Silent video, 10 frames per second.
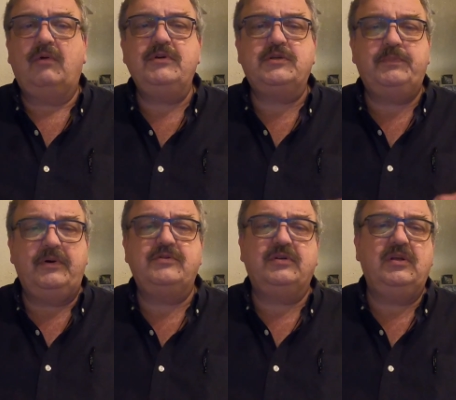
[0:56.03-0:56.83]
are we
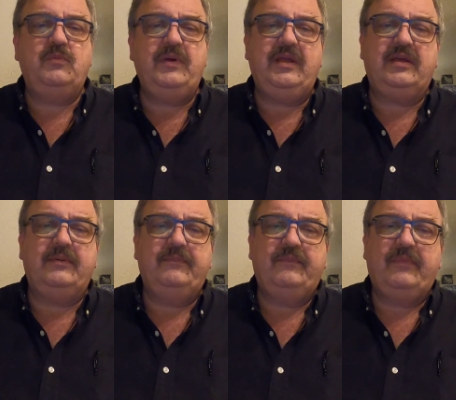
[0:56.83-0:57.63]
spiritually
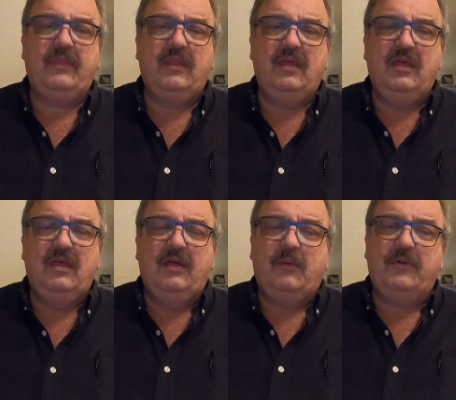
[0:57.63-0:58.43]
weak?
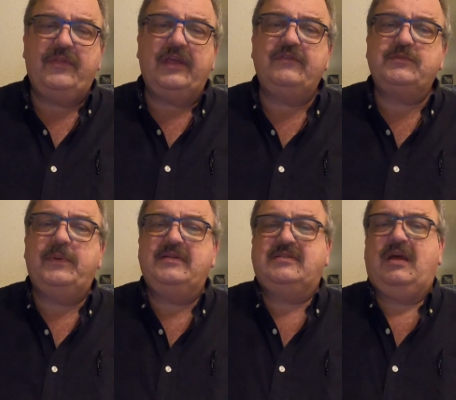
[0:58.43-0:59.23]
I want to thank you for
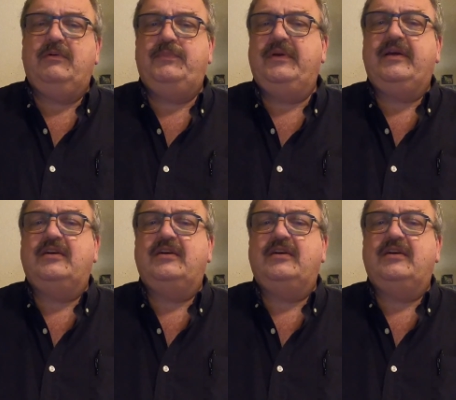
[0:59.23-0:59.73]
spending time with me in